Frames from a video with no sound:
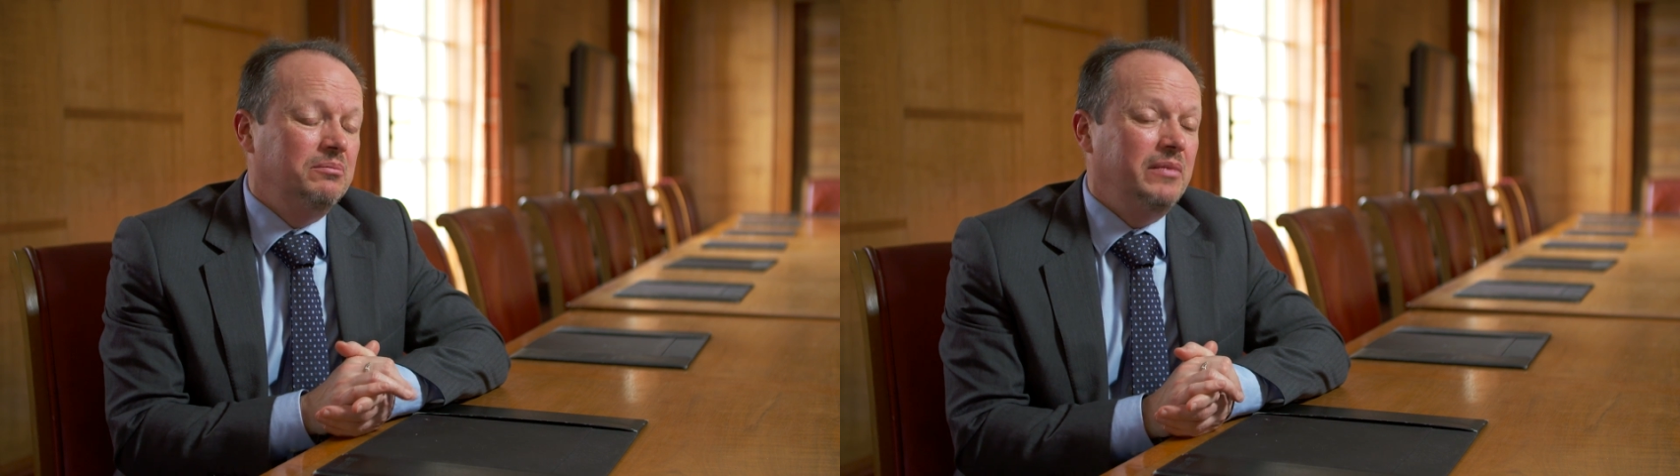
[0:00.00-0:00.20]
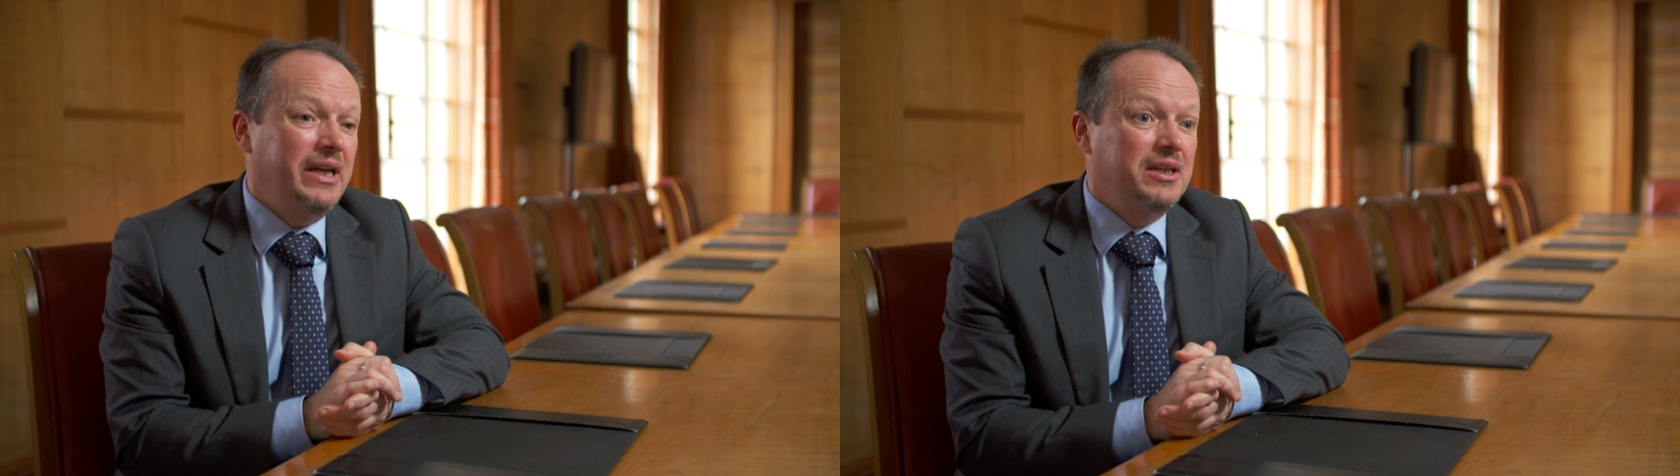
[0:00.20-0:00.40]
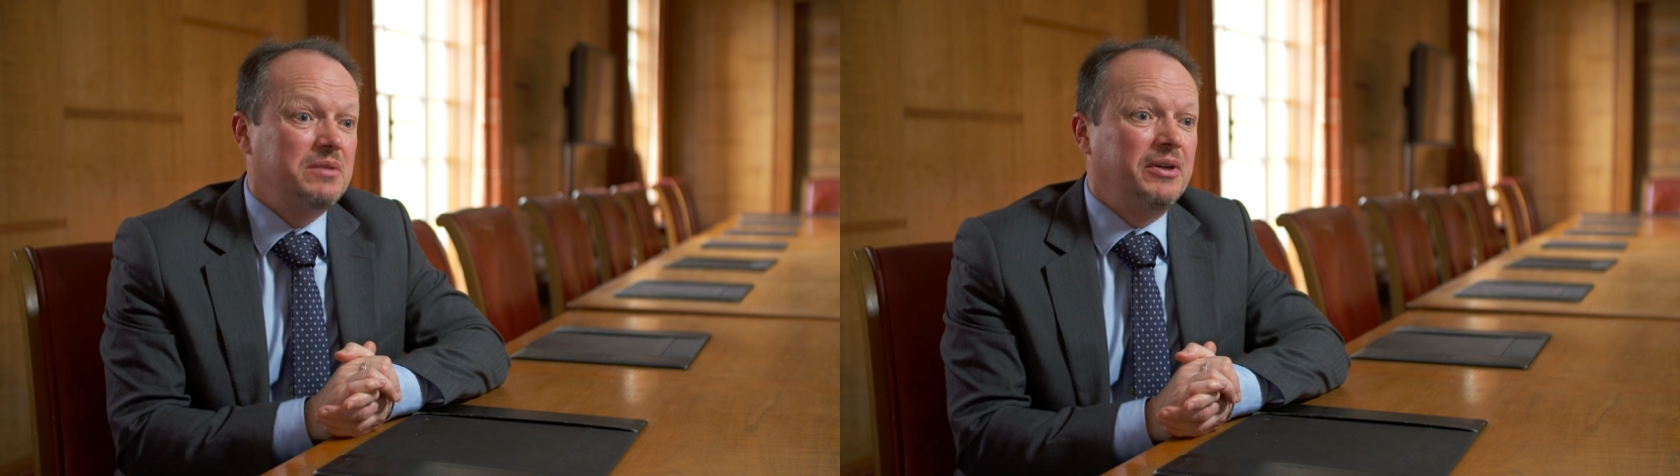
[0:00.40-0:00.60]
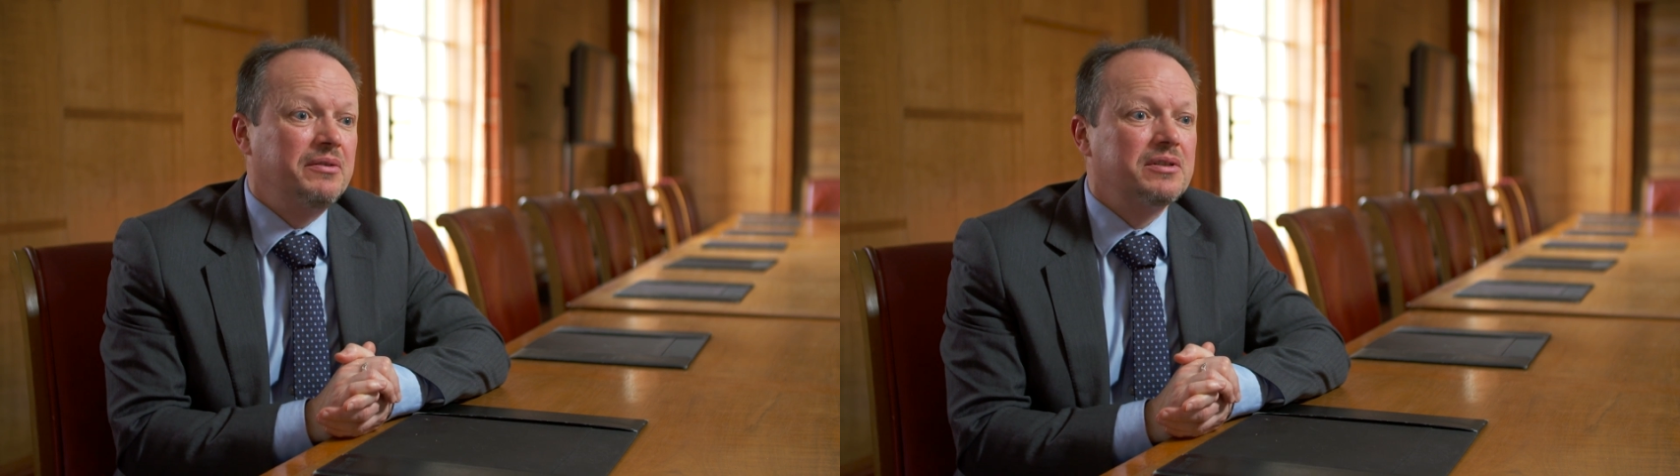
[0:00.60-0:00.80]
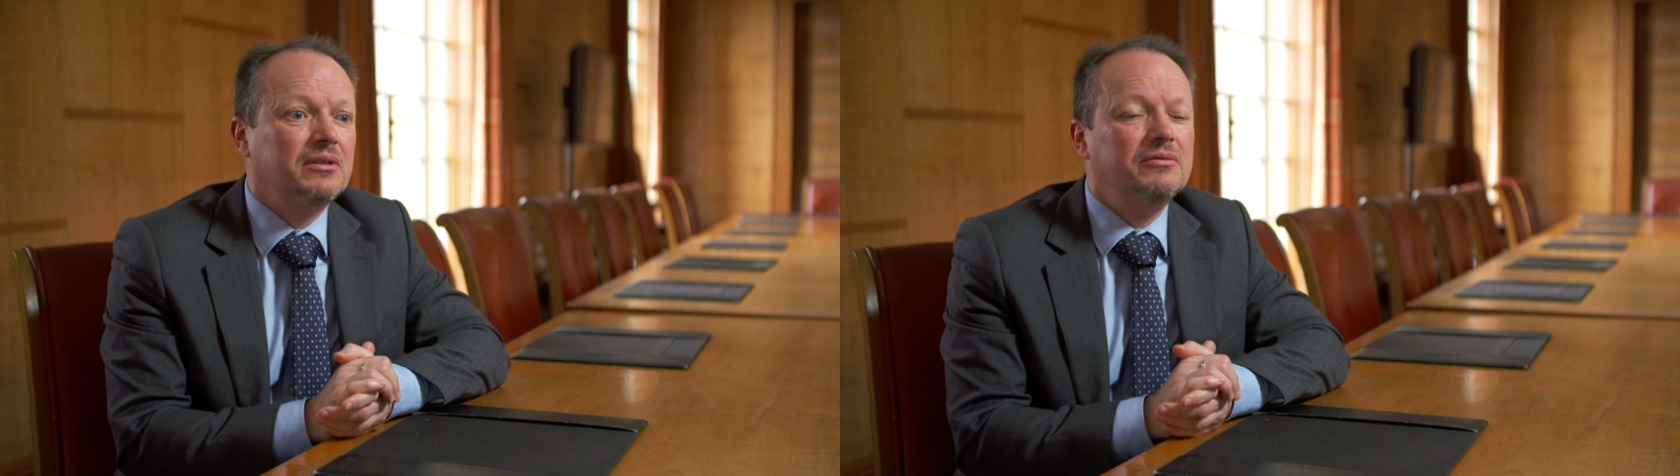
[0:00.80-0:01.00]
had
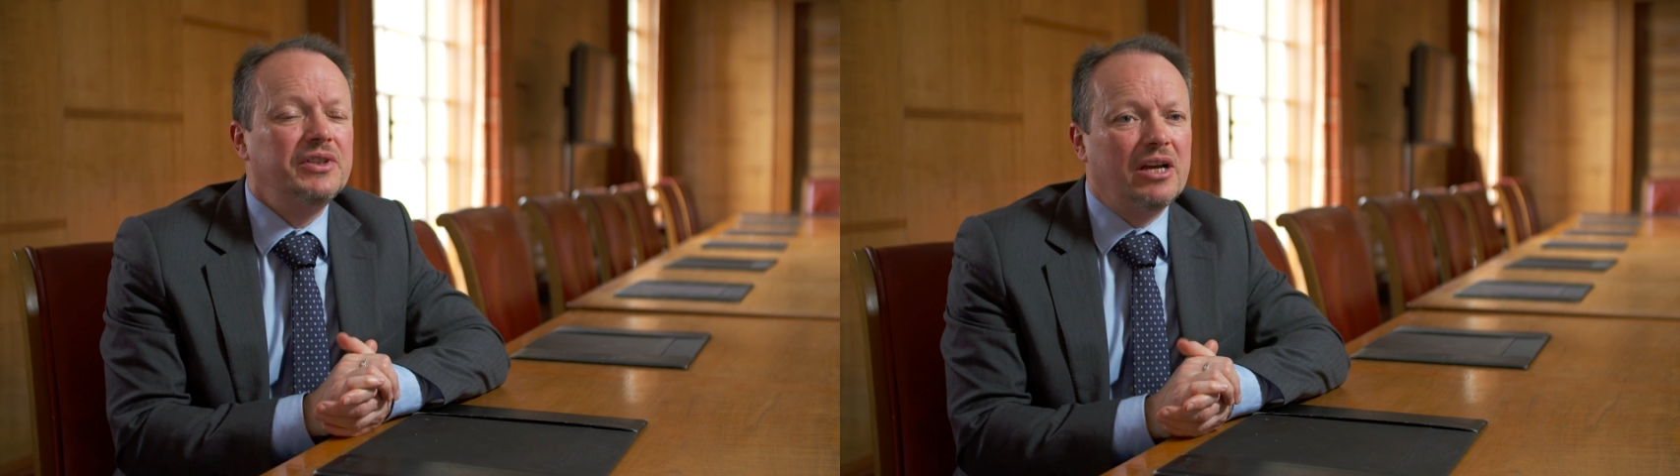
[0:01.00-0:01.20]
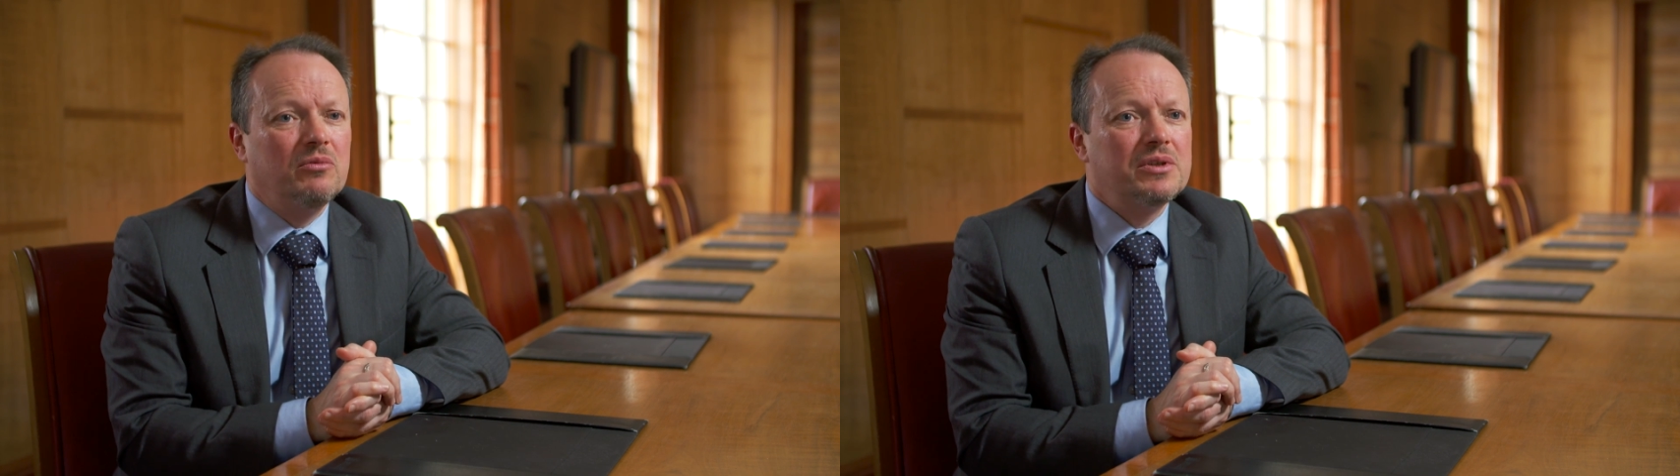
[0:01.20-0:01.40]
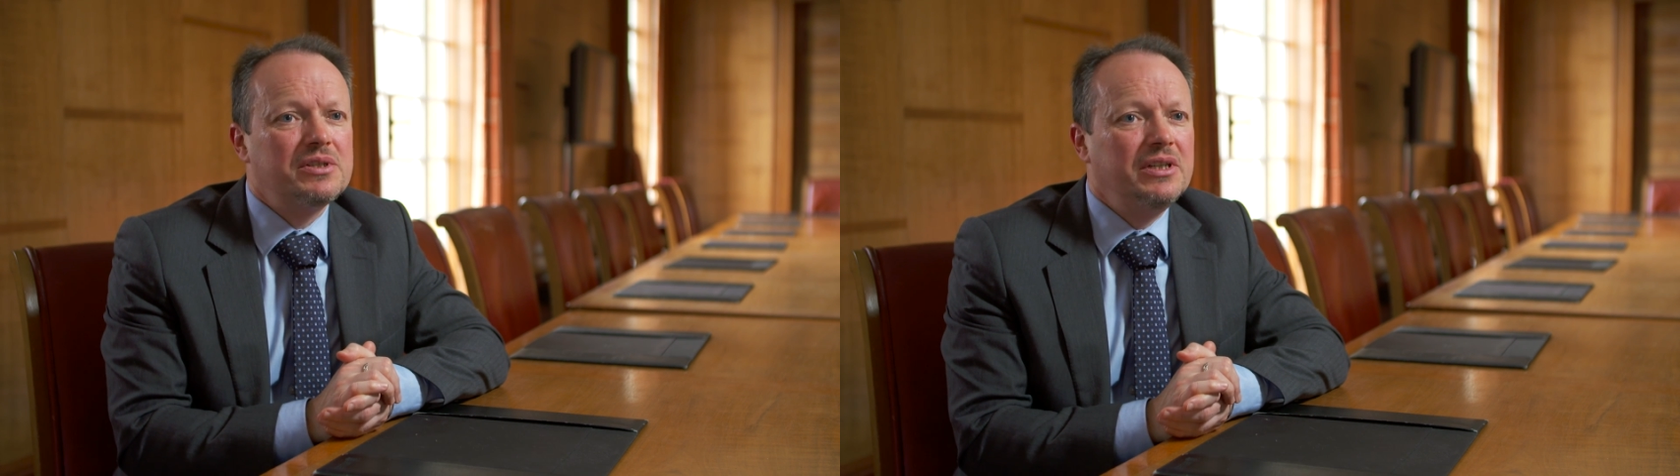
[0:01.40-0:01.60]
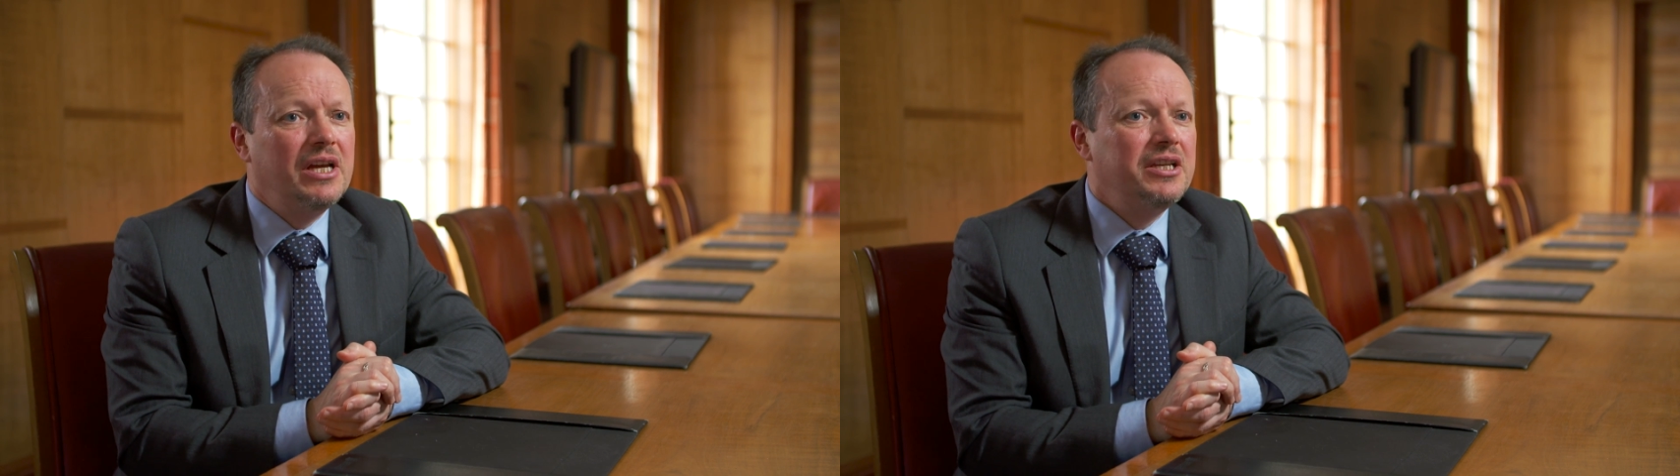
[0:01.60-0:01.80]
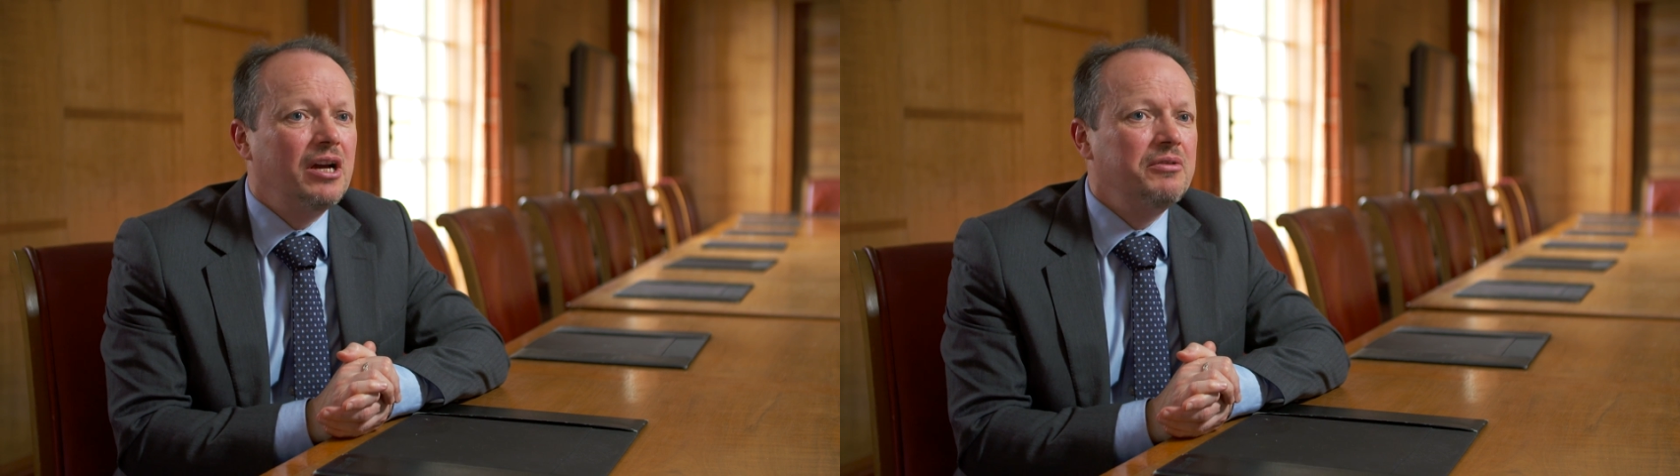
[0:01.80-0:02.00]
experience of, and that was the
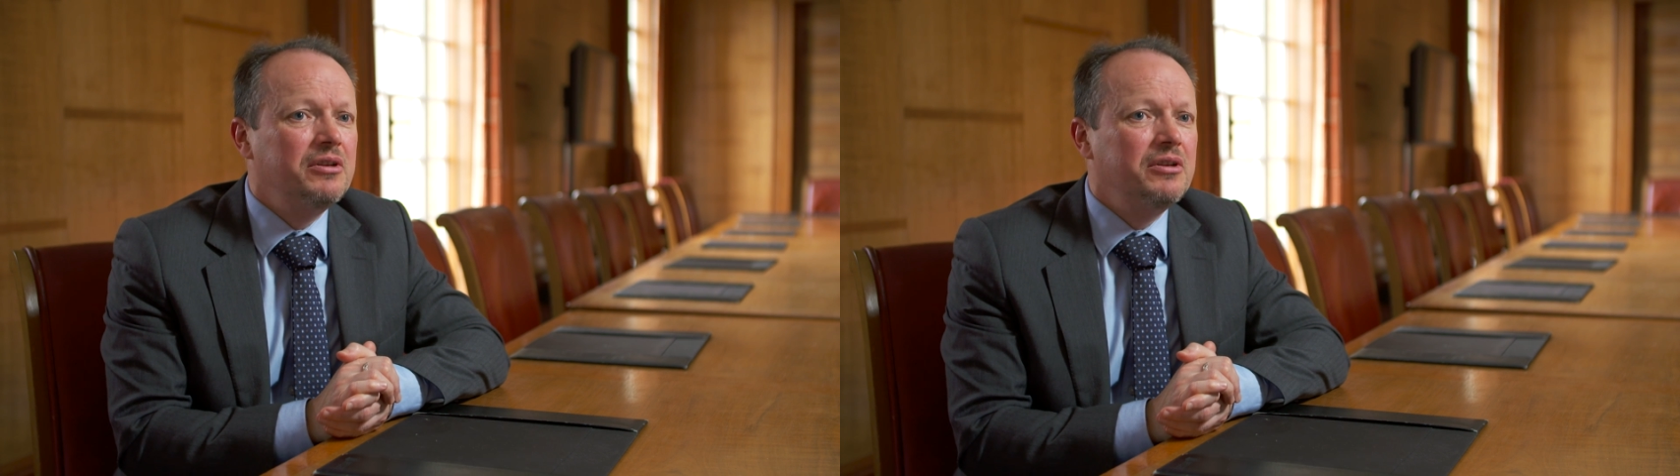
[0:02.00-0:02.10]
NDL